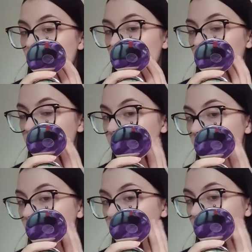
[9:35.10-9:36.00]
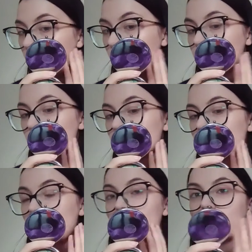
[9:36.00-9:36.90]
Like, and it has
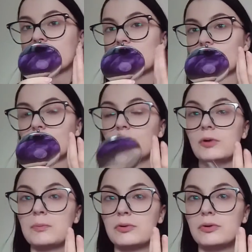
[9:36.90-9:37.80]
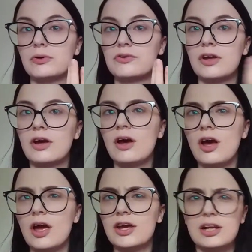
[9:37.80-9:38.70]
again gotten into all my pores.
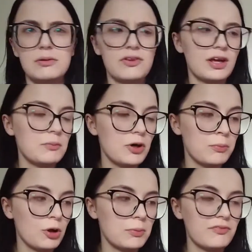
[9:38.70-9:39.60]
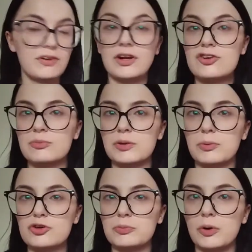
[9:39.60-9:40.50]
You know, I think I might apply my foundation with a
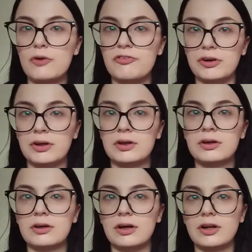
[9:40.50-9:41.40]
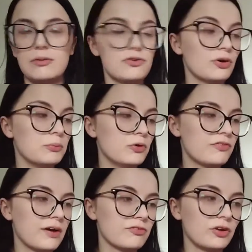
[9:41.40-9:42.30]
brush more often. I know it's like more
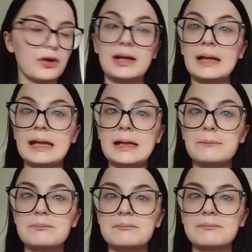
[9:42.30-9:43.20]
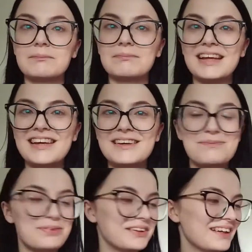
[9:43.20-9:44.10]
faff to like clean it,
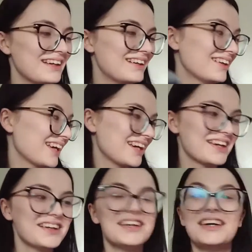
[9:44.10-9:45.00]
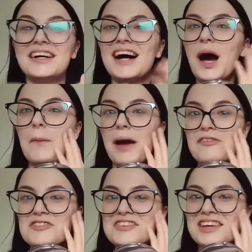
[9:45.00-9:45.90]
but okay, I might have
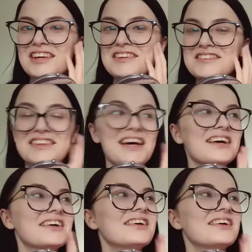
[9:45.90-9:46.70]
to just get used to that.